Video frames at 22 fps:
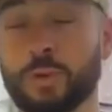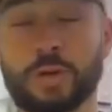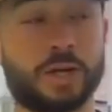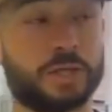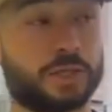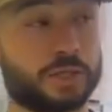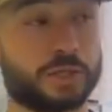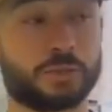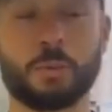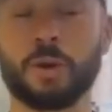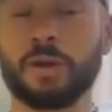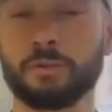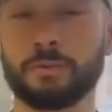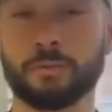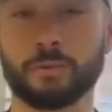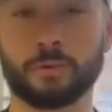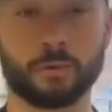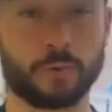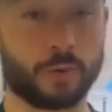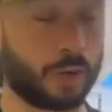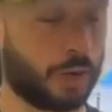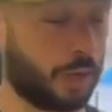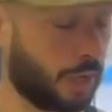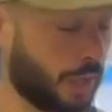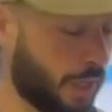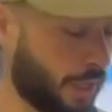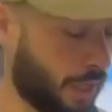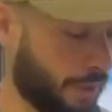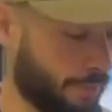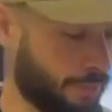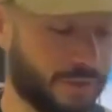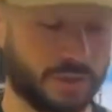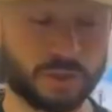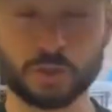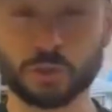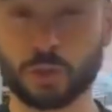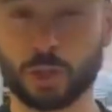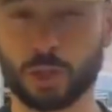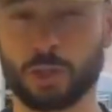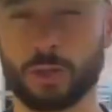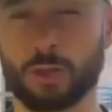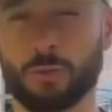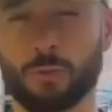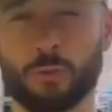I just went through. I've been
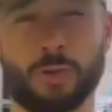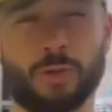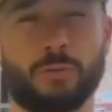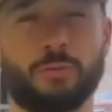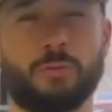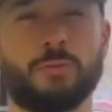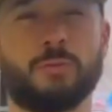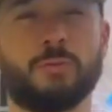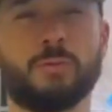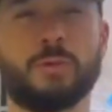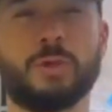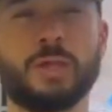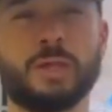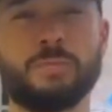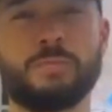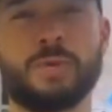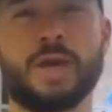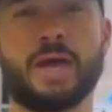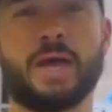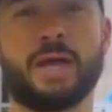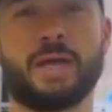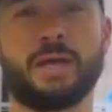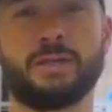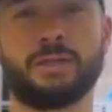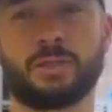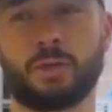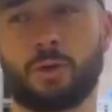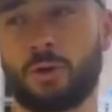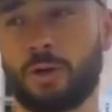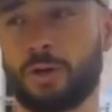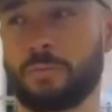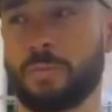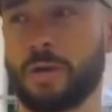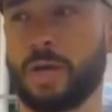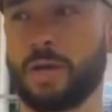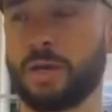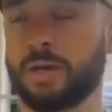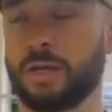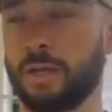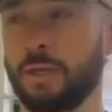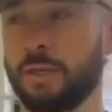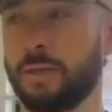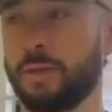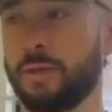struggling with really bad target
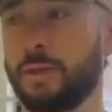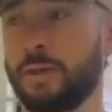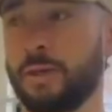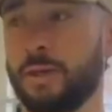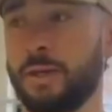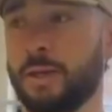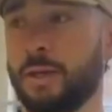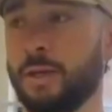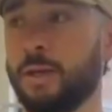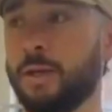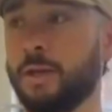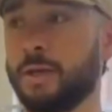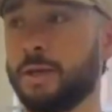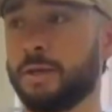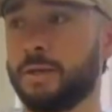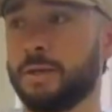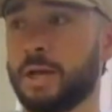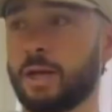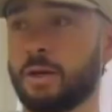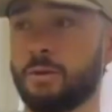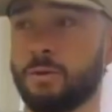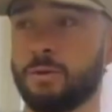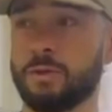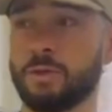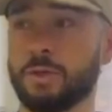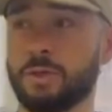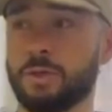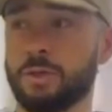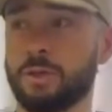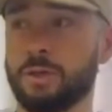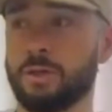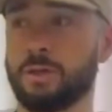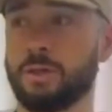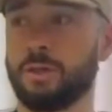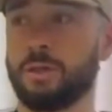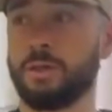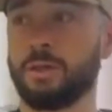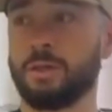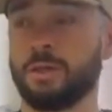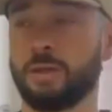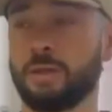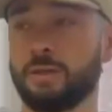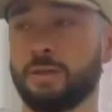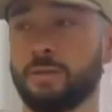panic. Not only
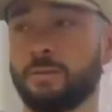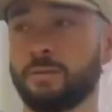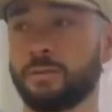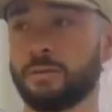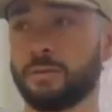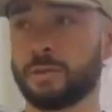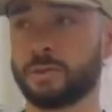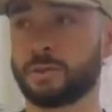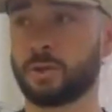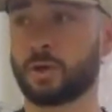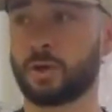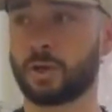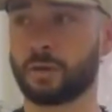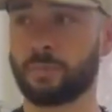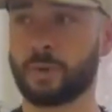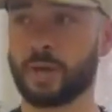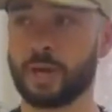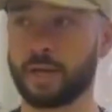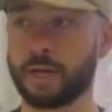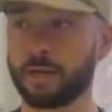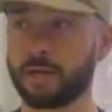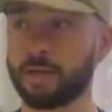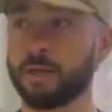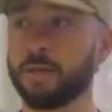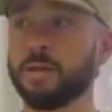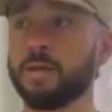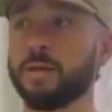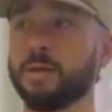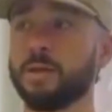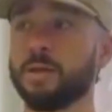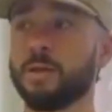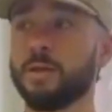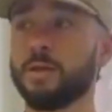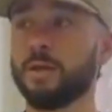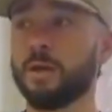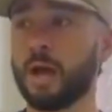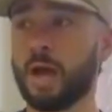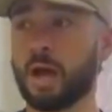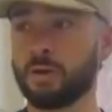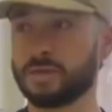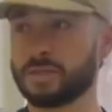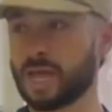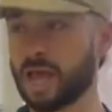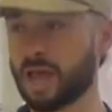the target panic,
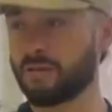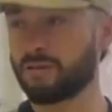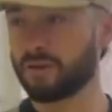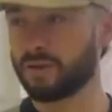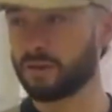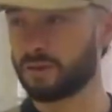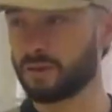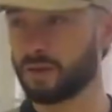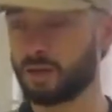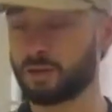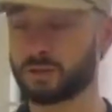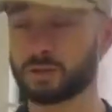I was having